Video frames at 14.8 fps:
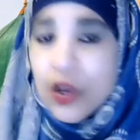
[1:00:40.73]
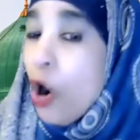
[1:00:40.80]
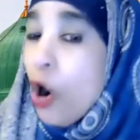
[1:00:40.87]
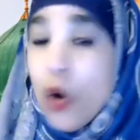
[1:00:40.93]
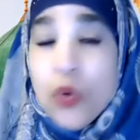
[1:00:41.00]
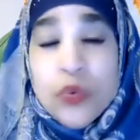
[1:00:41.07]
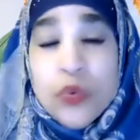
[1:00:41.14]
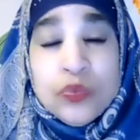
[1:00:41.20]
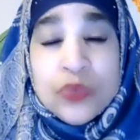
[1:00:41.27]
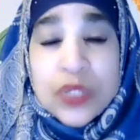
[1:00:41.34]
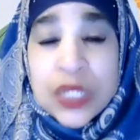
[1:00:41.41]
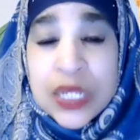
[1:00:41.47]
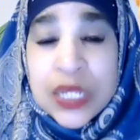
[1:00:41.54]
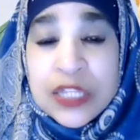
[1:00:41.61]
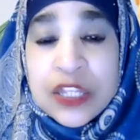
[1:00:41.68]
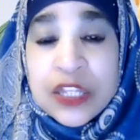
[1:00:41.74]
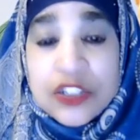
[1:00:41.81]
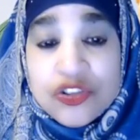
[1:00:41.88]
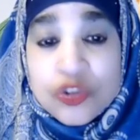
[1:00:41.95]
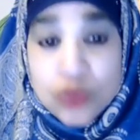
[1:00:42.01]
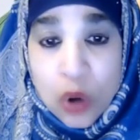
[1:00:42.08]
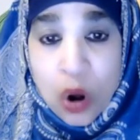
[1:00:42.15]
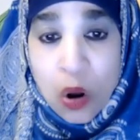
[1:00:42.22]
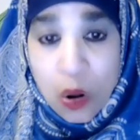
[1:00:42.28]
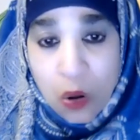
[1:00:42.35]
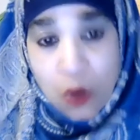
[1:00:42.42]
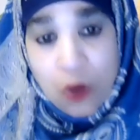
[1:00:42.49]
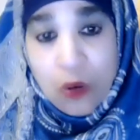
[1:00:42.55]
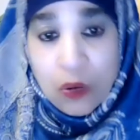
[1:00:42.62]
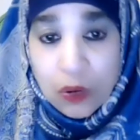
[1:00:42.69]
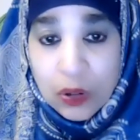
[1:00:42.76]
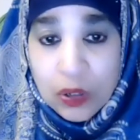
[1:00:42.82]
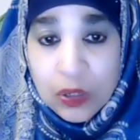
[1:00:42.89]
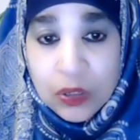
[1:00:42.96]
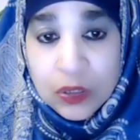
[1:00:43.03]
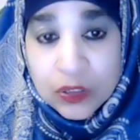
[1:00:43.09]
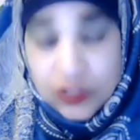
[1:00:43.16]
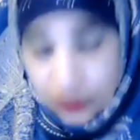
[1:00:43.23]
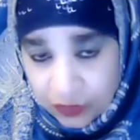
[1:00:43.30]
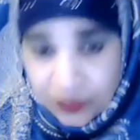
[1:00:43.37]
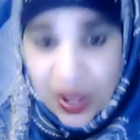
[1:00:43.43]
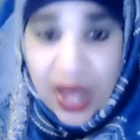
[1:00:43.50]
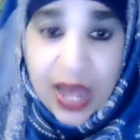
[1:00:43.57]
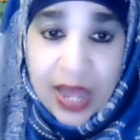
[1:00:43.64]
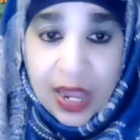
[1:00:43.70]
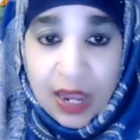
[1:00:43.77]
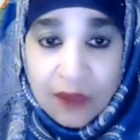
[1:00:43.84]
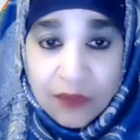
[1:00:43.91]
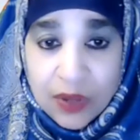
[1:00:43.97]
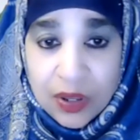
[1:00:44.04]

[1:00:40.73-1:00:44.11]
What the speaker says: Only the strong survive.